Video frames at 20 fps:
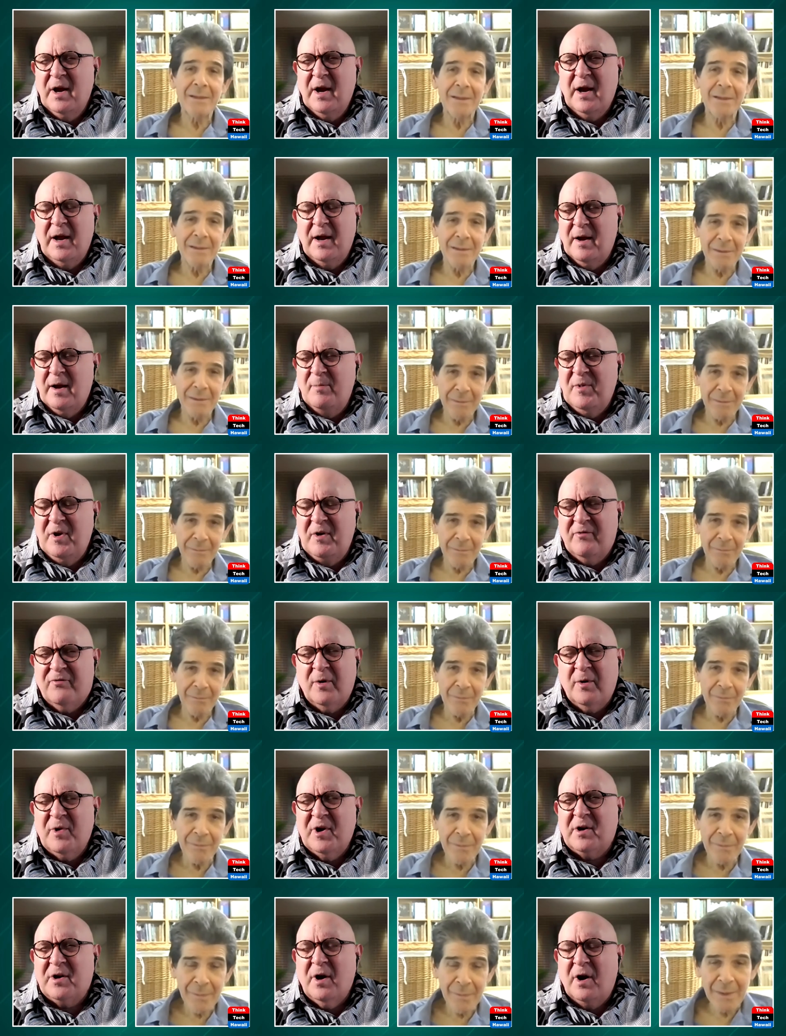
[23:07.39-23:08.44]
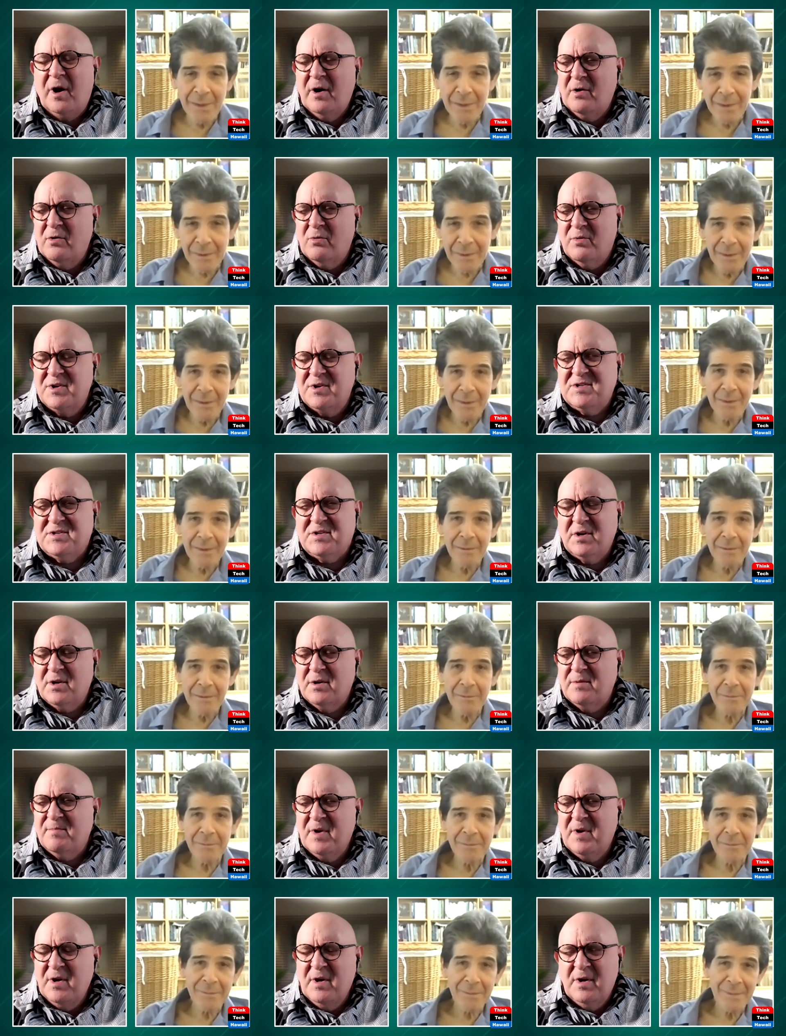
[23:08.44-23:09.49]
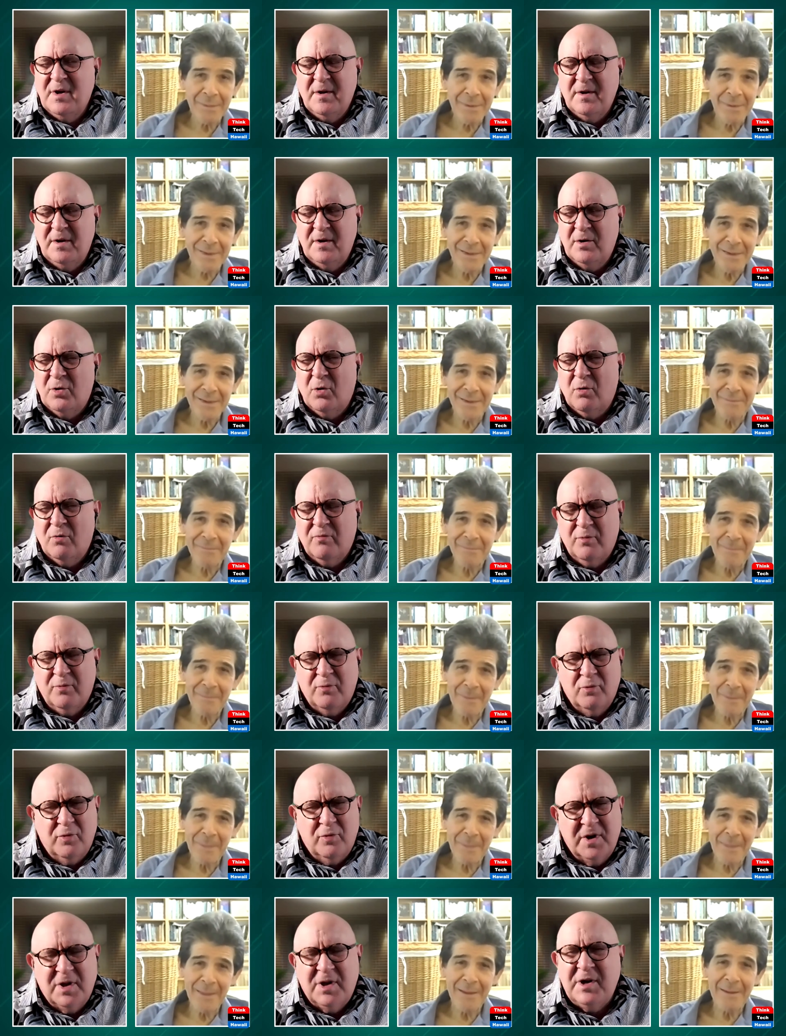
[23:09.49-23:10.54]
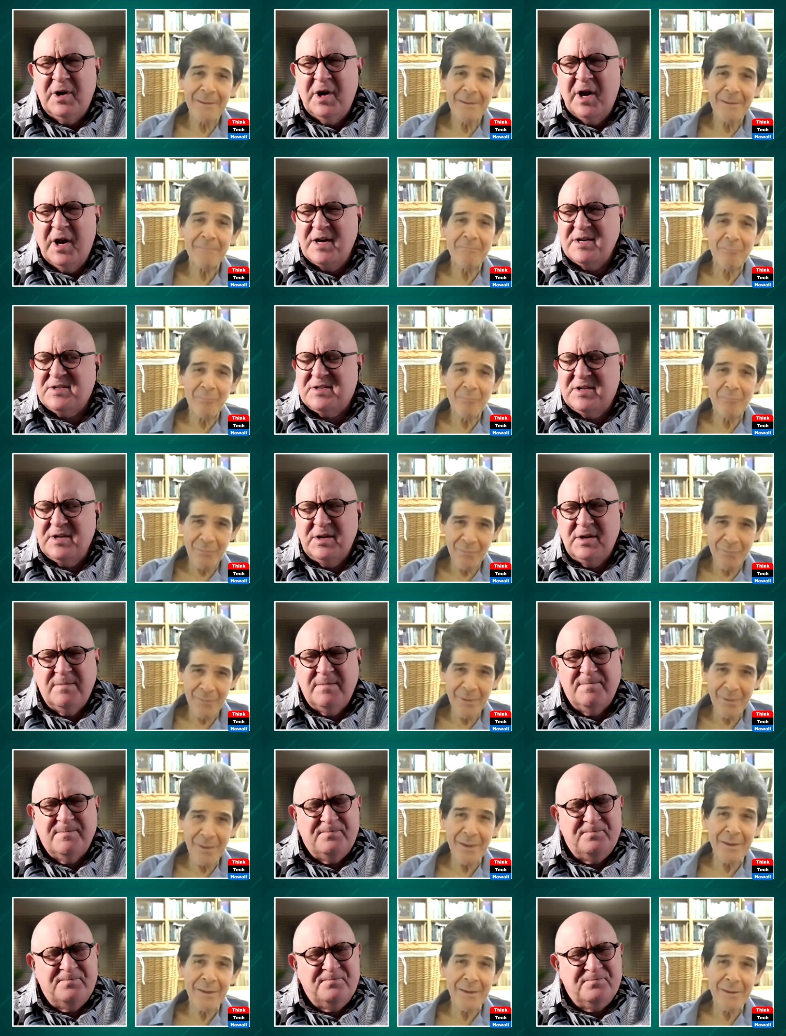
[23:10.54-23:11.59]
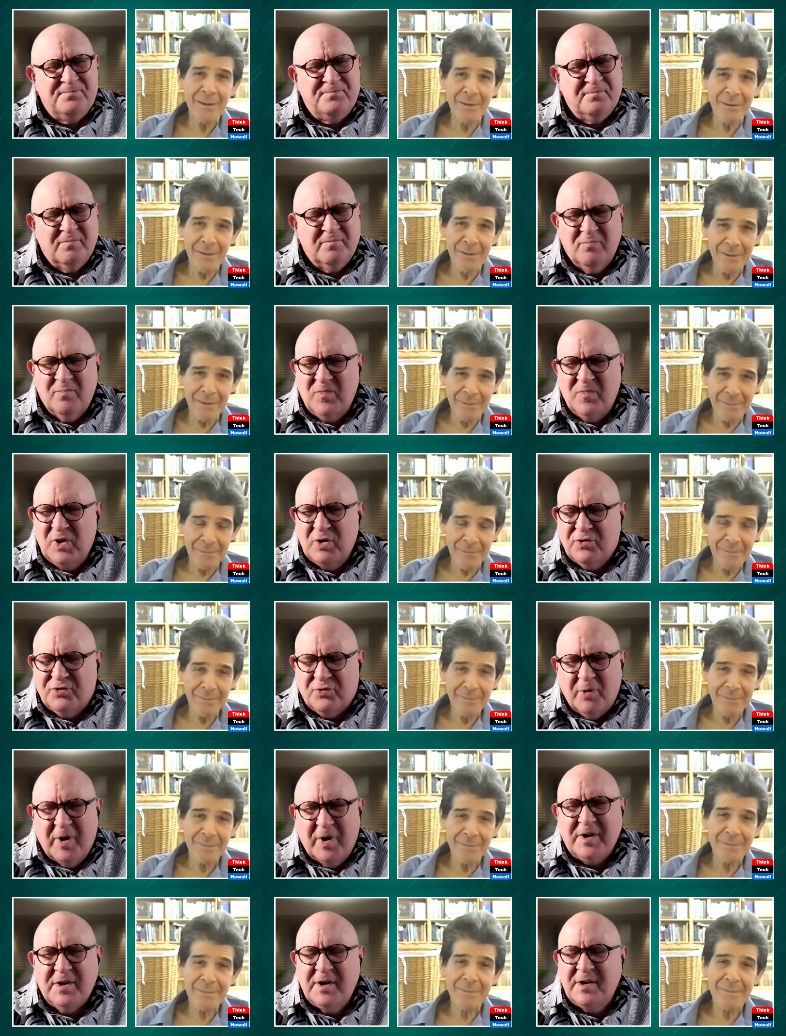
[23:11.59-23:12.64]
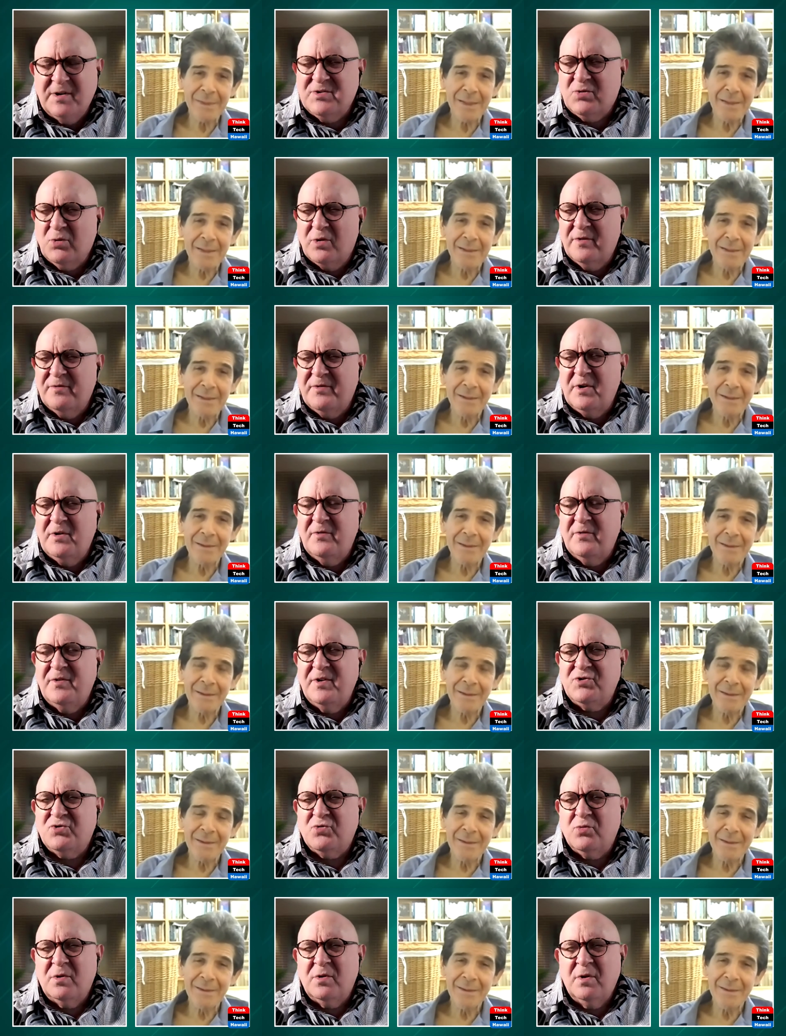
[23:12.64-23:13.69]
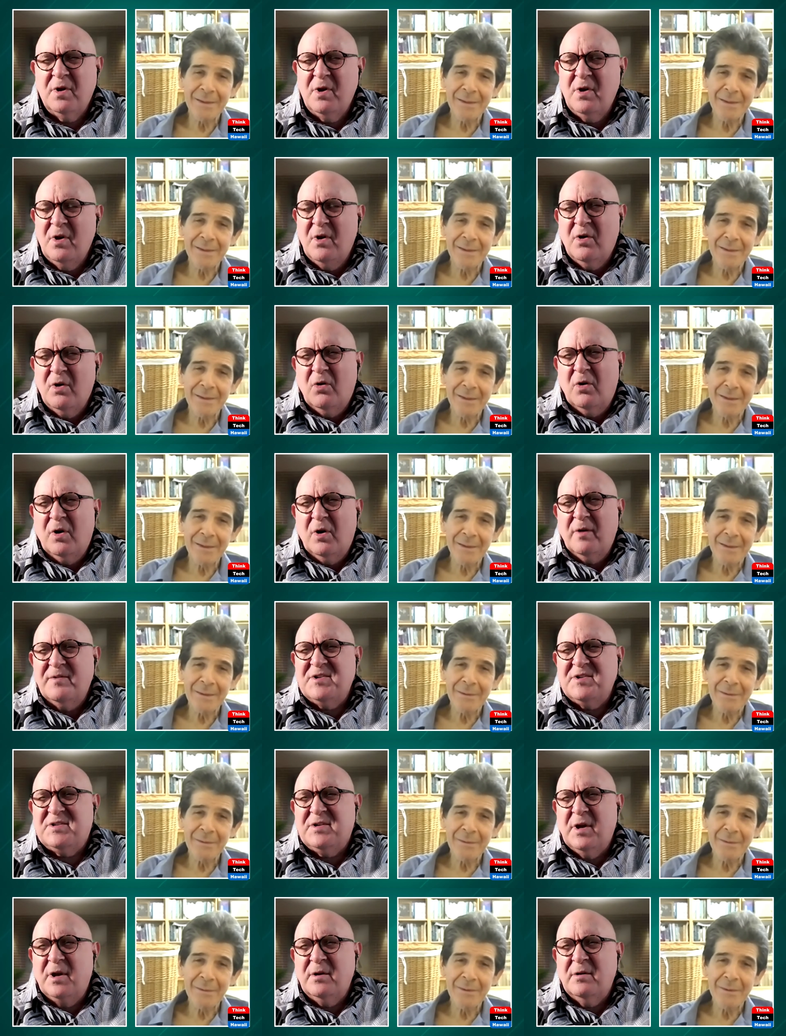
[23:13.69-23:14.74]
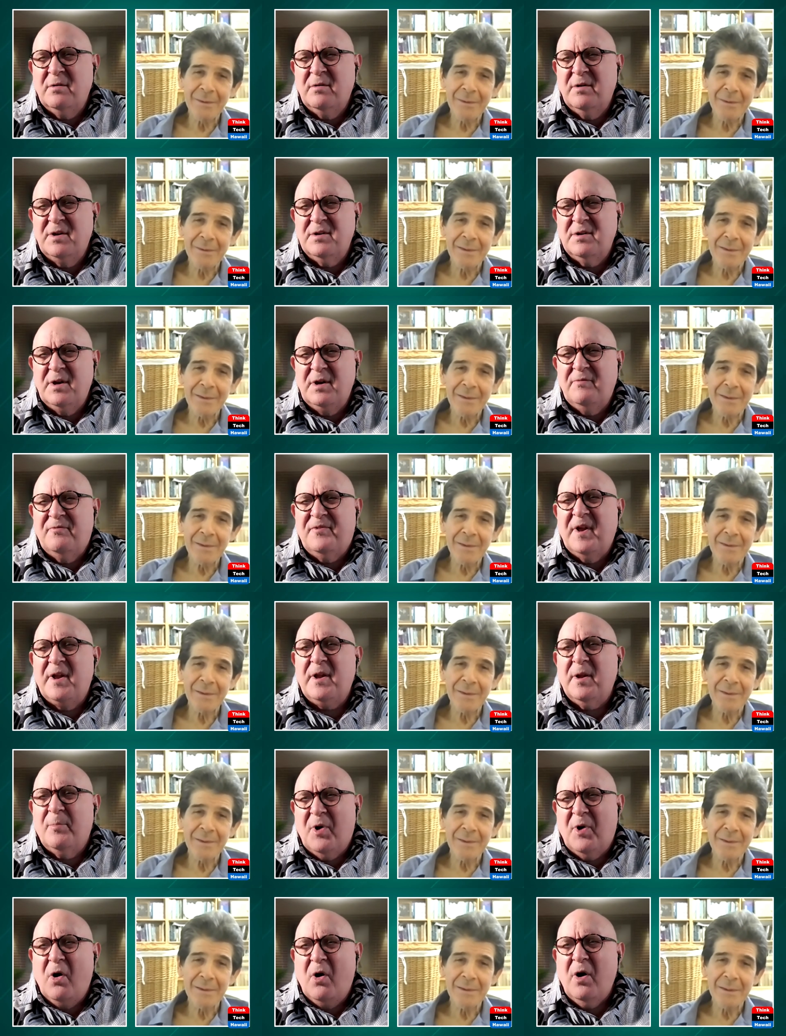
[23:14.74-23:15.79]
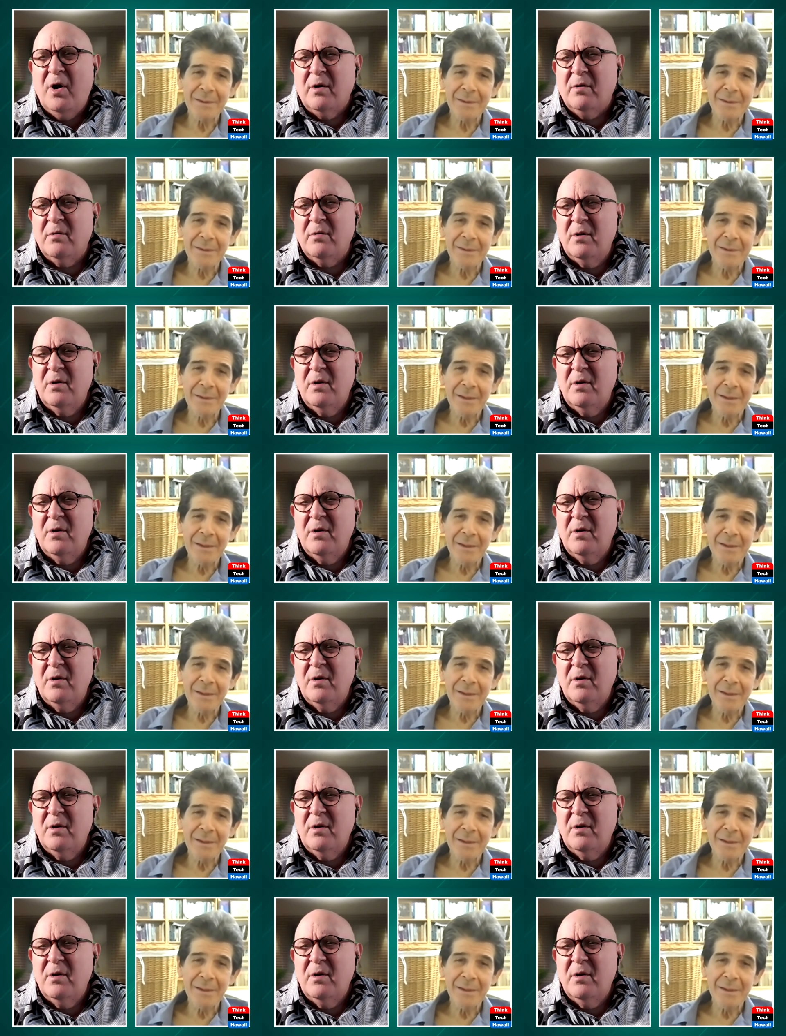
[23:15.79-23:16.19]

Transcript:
Speaker 1: I mean, from a guy who was really nasty, threatening sort of individual, all of a sudden he fell apart.